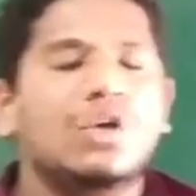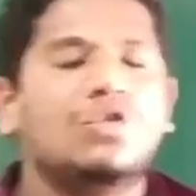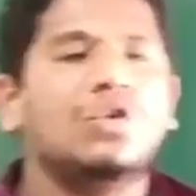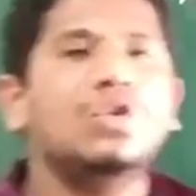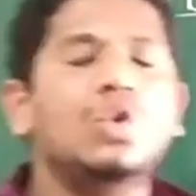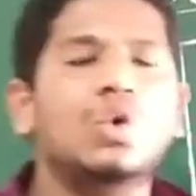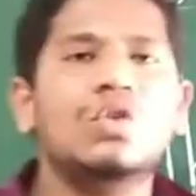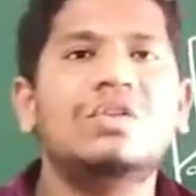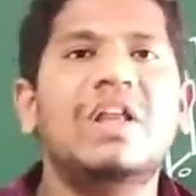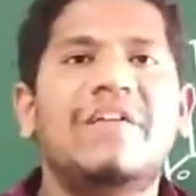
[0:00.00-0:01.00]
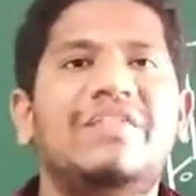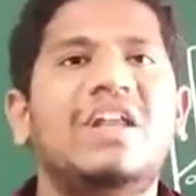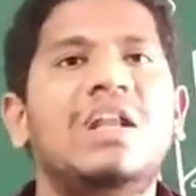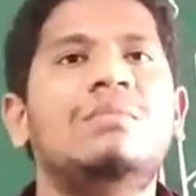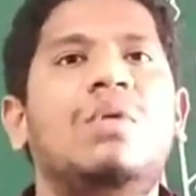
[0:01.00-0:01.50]
So those
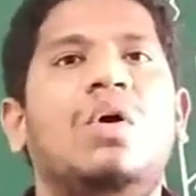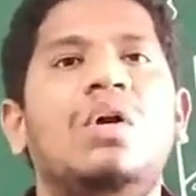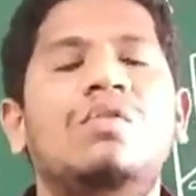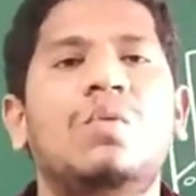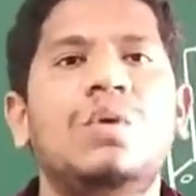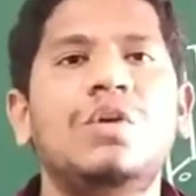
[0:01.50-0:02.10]
naphthalene balls